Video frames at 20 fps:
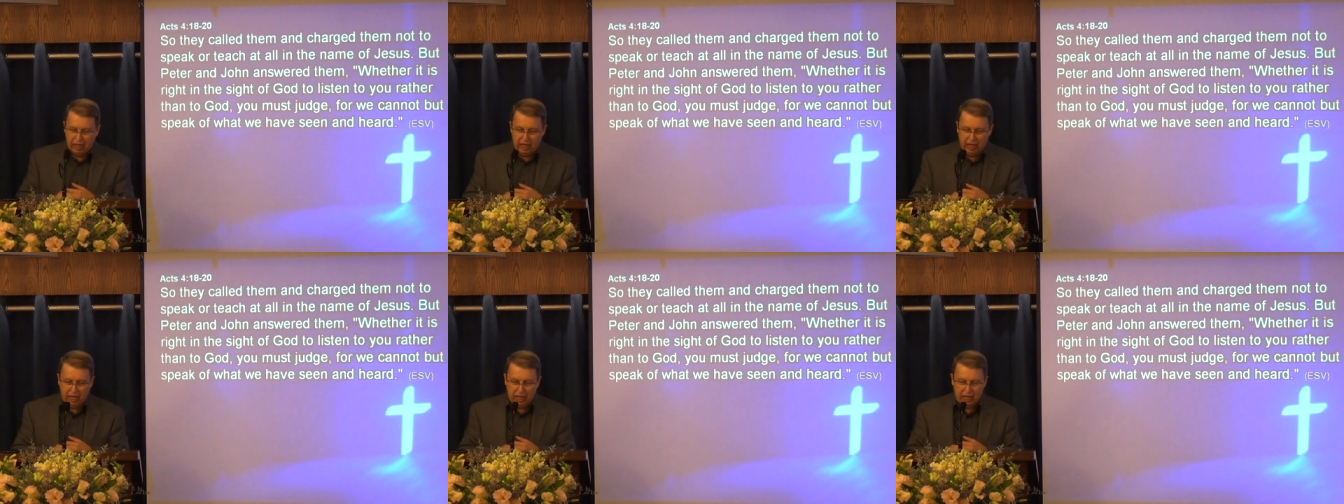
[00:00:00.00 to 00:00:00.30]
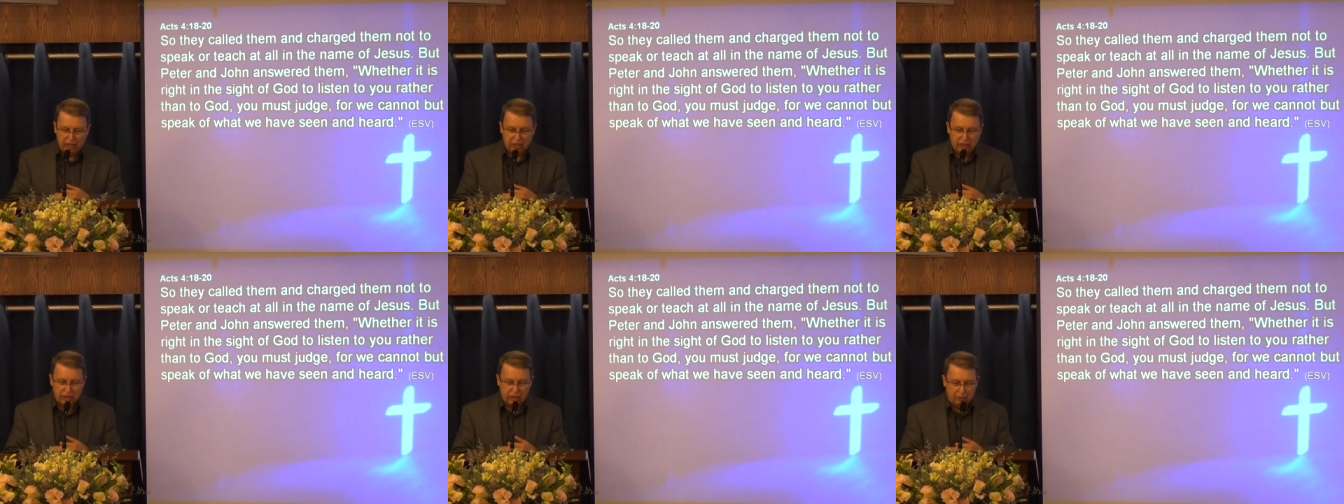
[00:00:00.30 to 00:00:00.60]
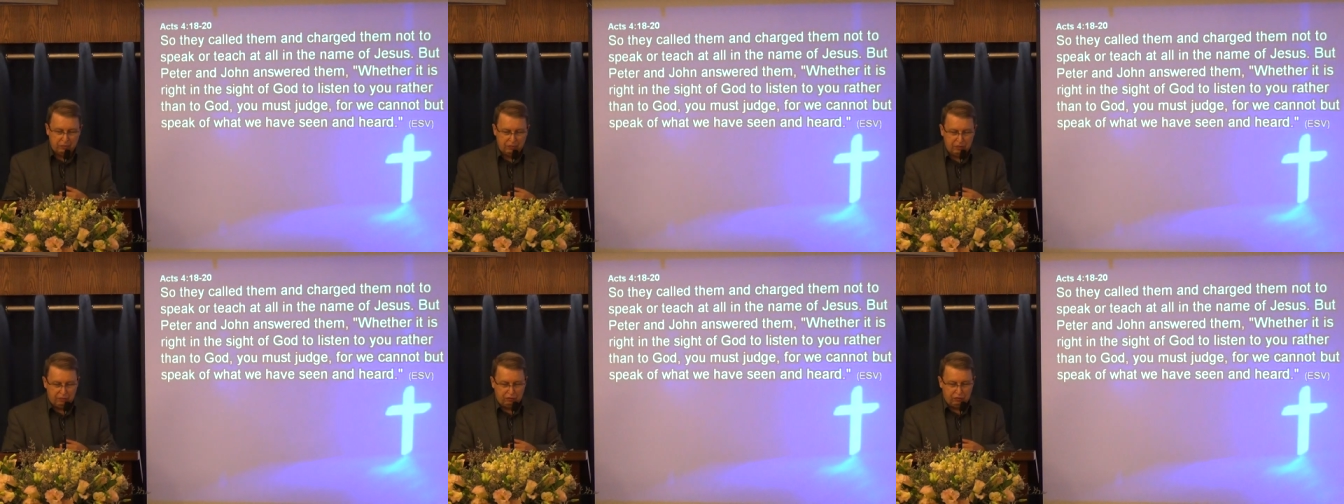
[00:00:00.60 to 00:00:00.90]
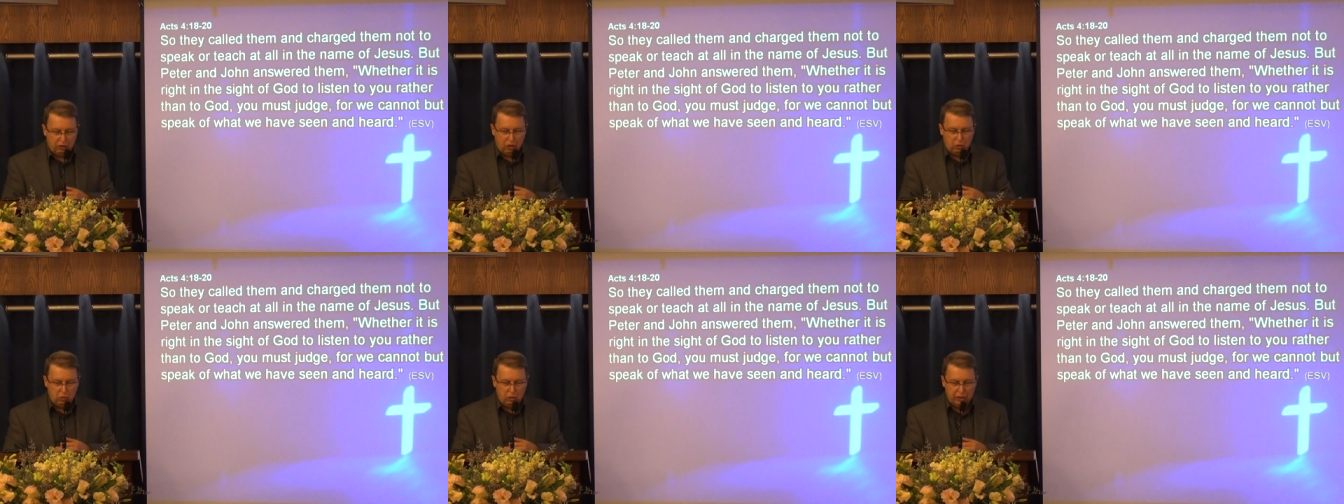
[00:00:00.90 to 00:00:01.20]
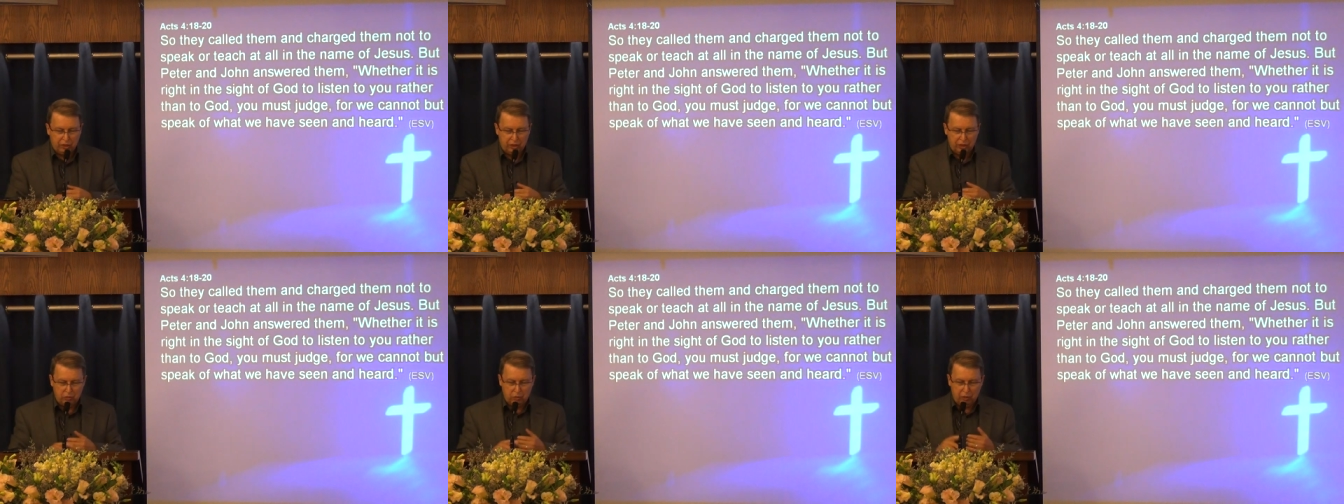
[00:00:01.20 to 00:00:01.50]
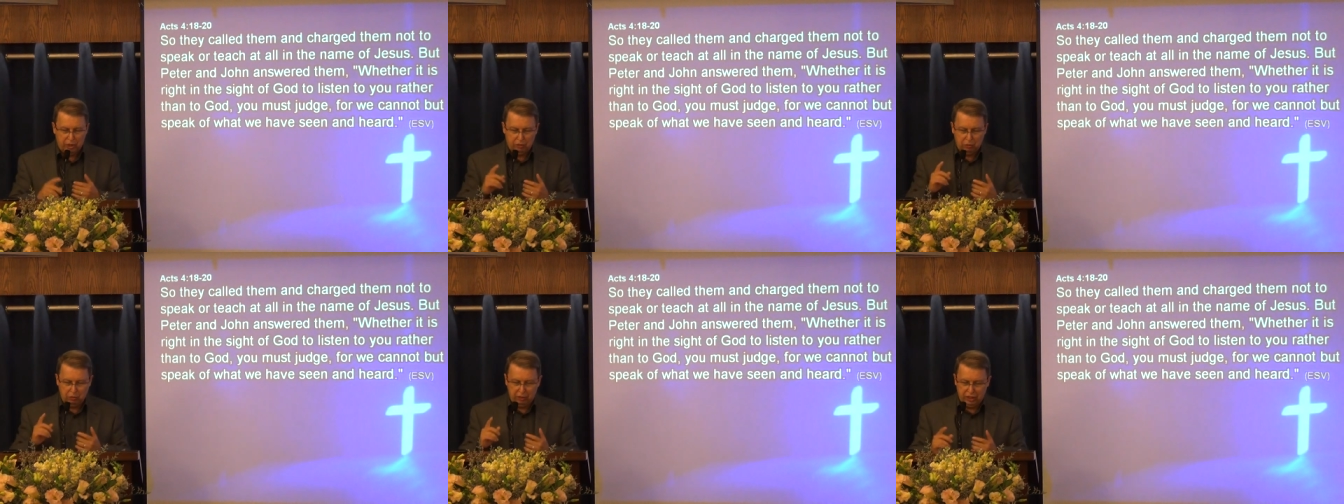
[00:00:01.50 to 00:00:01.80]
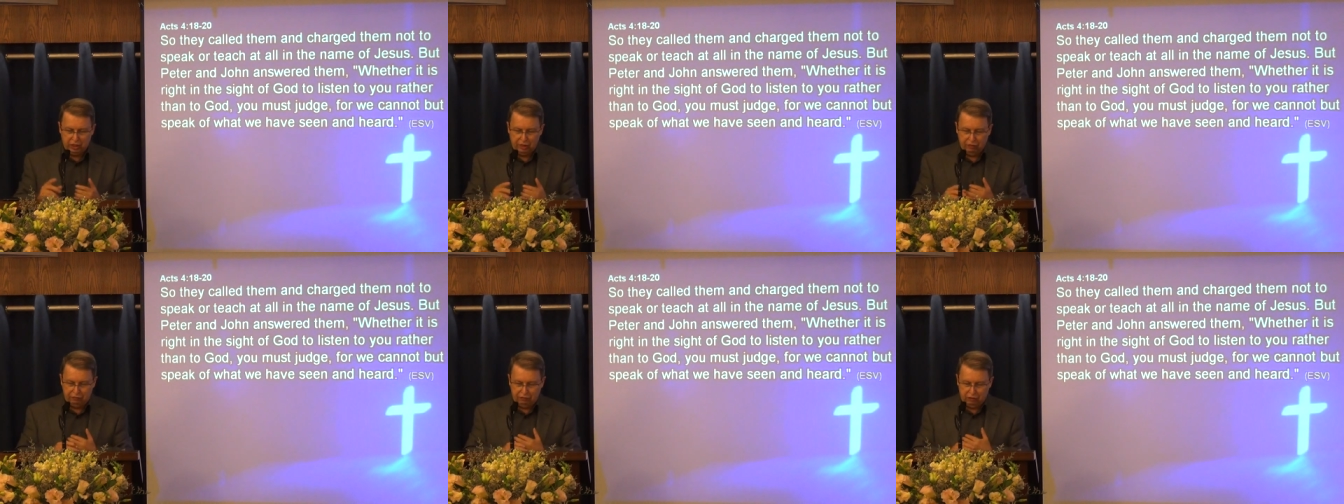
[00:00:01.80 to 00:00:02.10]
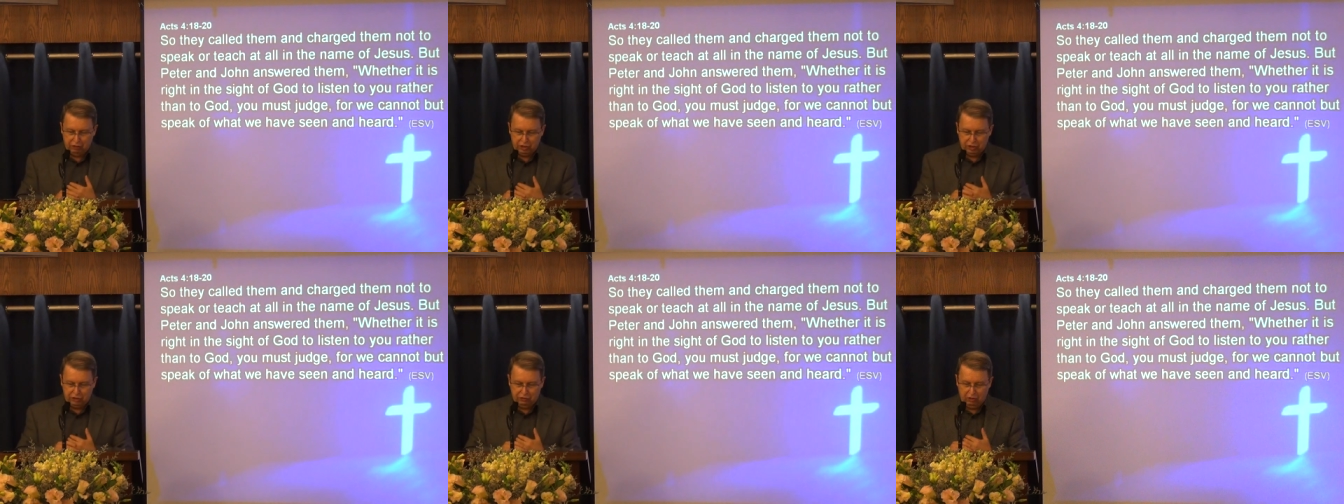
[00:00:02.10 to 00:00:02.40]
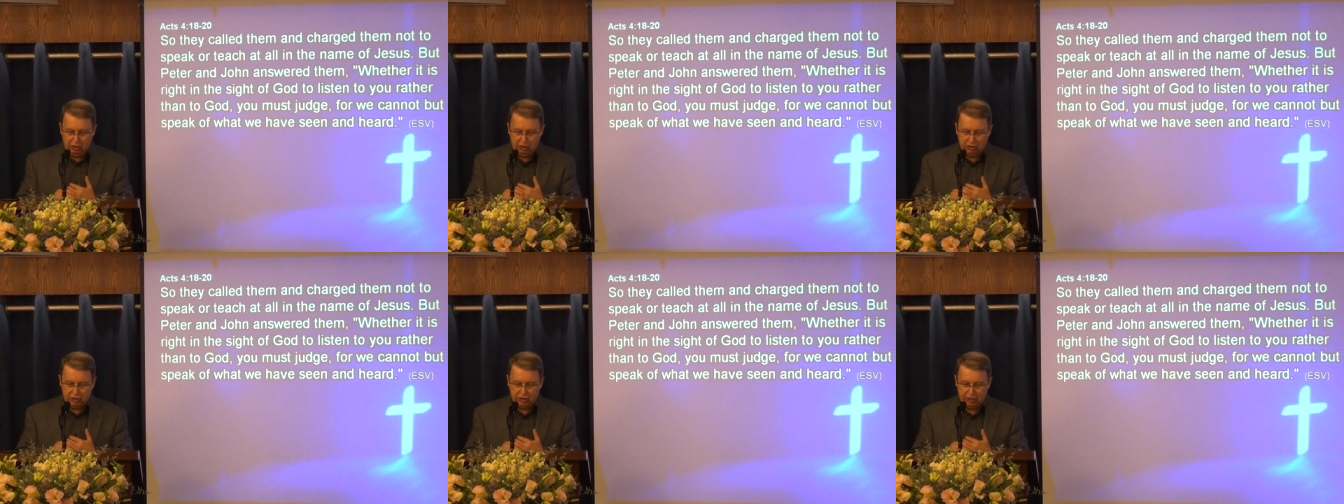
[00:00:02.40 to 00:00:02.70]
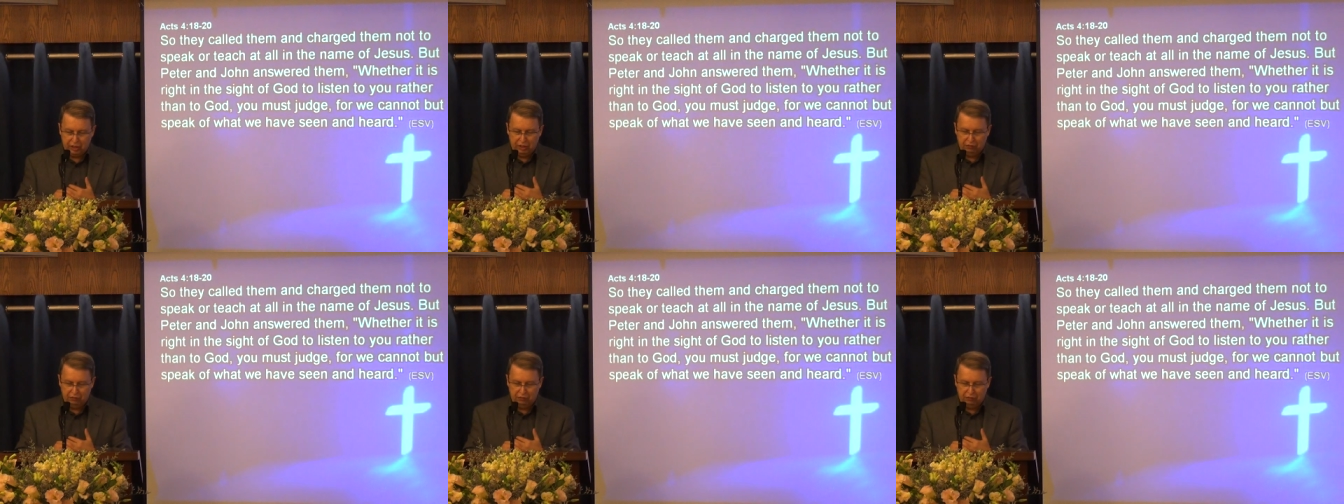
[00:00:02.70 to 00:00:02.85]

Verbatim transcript: And before we read the first verse,